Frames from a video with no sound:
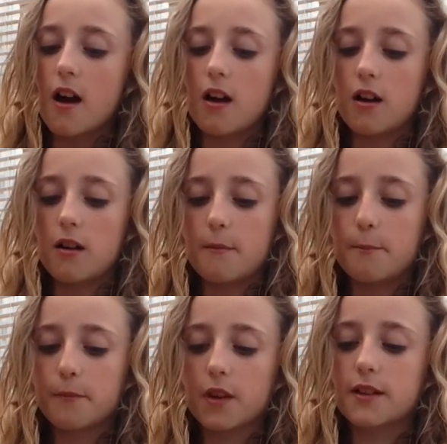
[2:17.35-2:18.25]

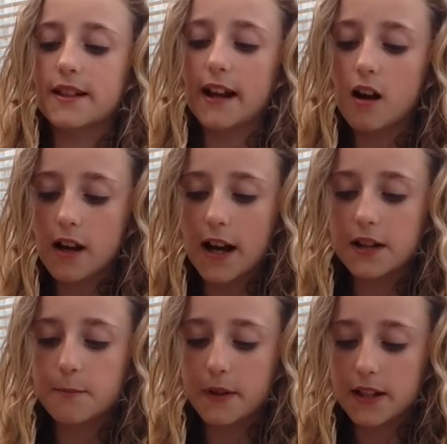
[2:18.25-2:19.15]
because um, they are getting
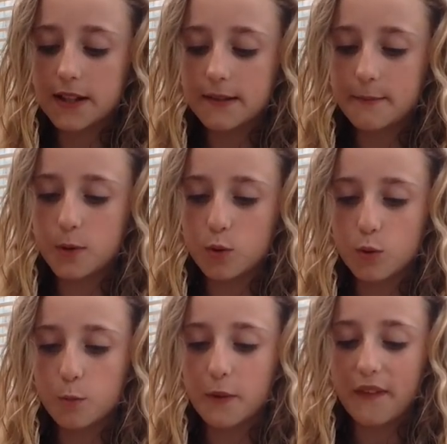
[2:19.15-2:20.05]
a bit
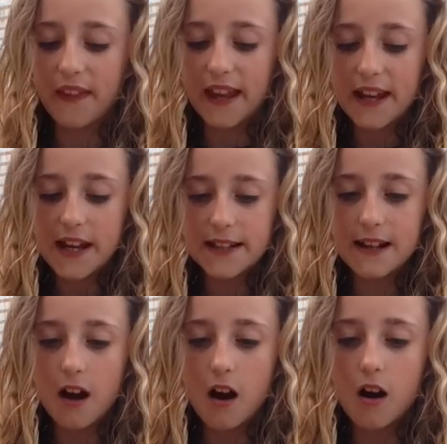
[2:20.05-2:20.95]
small but these
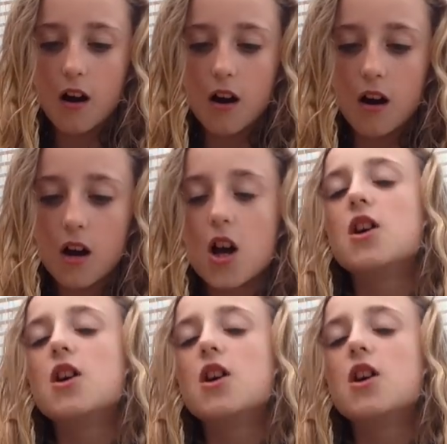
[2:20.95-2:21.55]
are